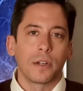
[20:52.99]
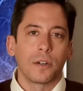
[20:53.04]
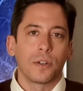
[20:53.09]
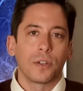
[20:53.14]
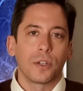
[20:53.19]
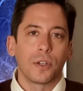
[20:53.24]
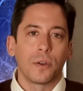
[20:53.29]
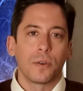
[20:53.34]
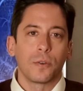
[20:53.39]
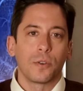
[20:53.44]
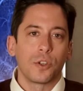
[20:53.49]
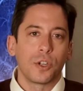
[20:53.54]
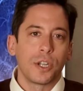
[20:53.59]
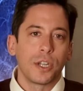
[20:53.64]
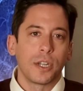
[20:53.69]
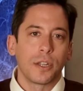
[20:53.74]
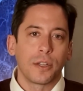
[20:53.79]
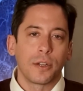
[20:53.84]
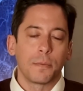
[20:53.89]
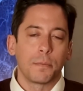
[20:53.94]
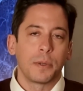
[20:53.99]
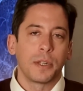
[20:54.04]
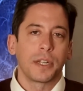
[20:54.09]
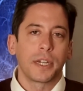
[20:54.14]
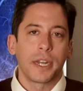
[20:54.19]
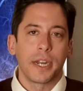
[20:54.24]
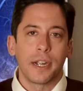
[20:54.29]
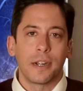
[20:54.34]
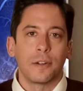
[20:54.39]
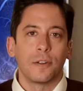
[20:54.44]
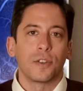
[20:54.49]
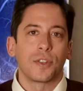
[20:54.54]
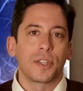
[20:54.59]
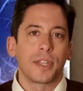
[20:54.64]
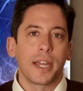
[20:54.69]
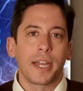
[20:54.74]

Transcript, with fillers: They're so genius. They're billionaires.